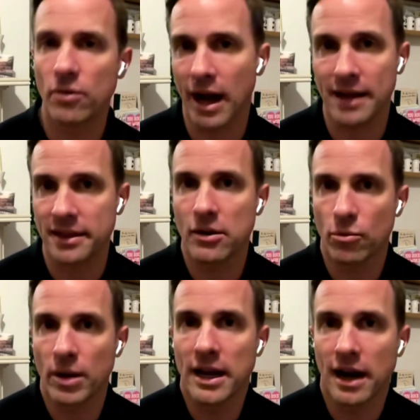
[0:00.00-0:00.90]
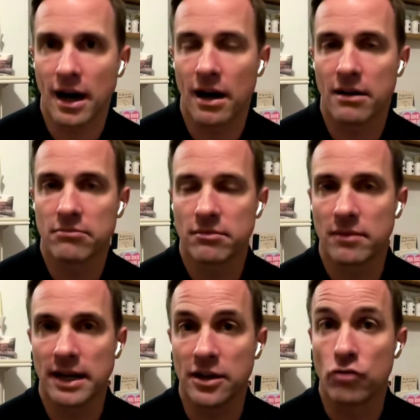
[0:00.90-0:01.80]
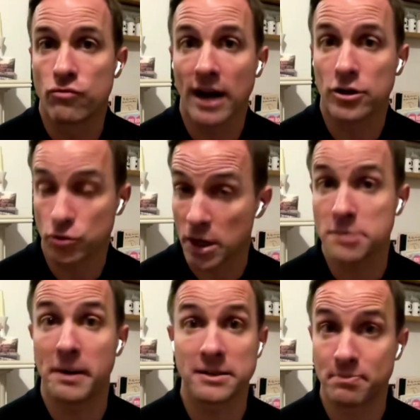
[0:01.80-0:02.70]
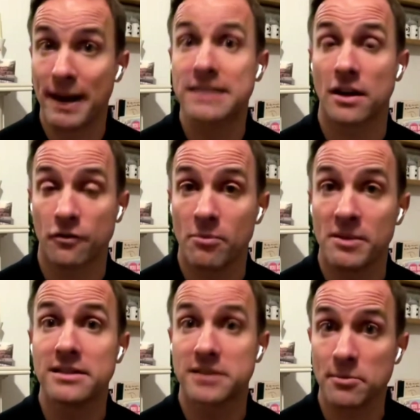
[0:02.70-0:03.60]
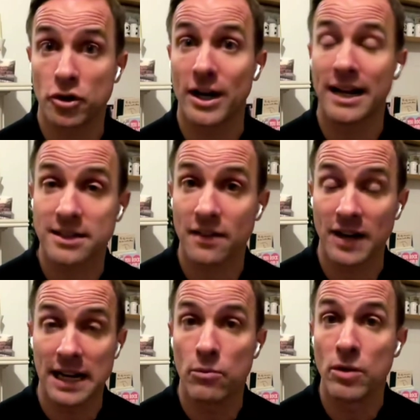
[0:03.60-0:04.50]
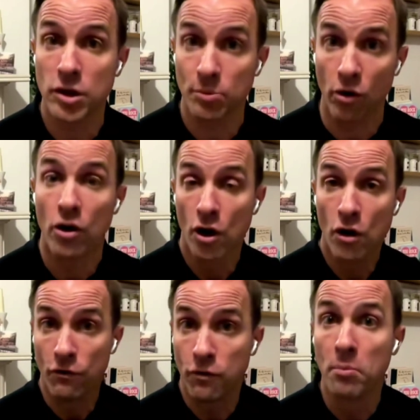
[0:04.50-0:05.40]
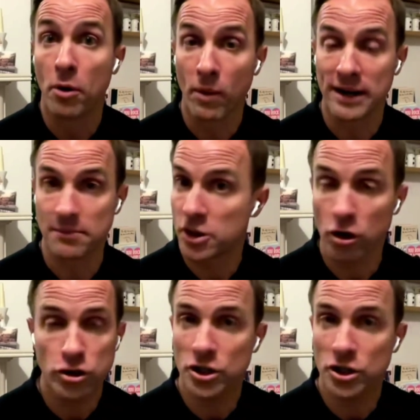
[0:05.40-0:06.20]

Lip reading: But I think we are in the right to expect better from this team collectively with the ball, football-wise.